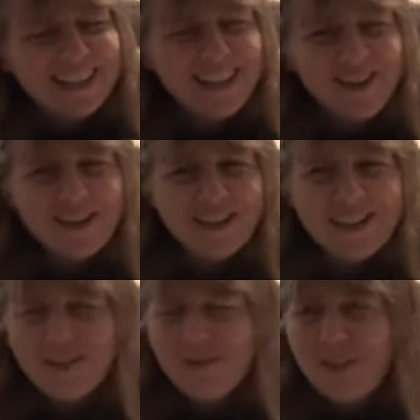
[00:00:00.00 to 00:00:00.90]
you know, it
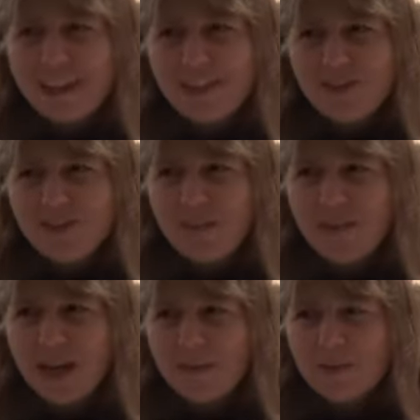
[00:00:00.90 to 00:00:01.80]
still affects you
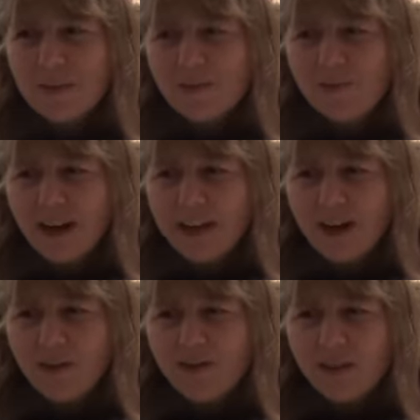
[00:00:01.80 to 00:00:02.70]
sometimes when you find
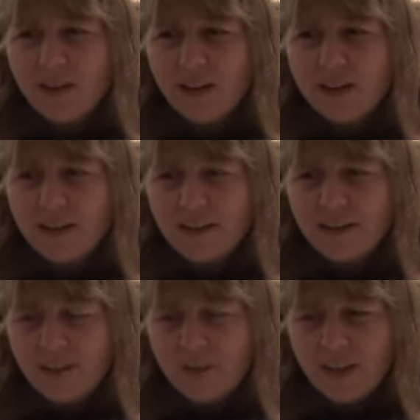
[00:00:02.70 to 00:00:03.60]
out
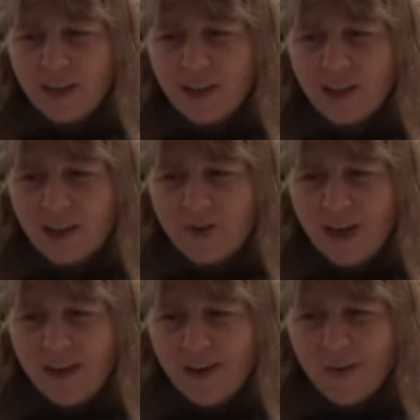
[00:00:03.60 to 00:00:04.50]
somebody that you
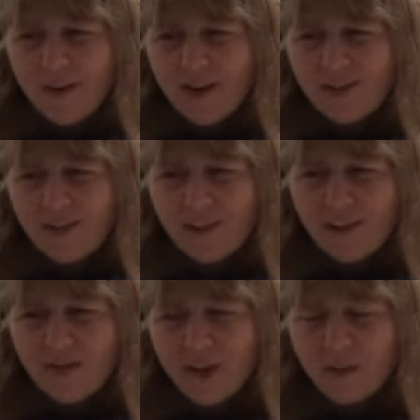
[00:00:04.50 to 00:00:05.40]
care about, that
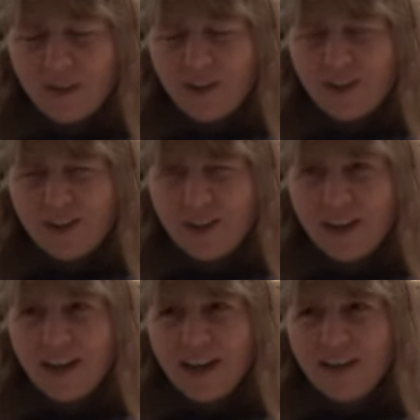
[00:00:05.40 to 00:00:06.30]
you thought was on your
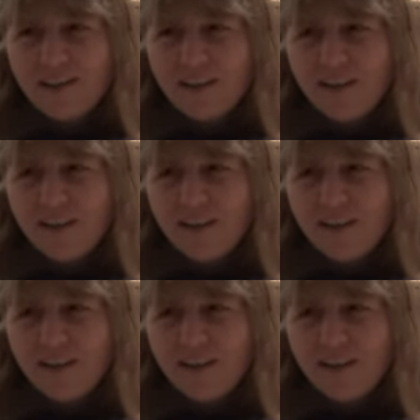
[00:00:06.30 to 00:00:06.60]
side,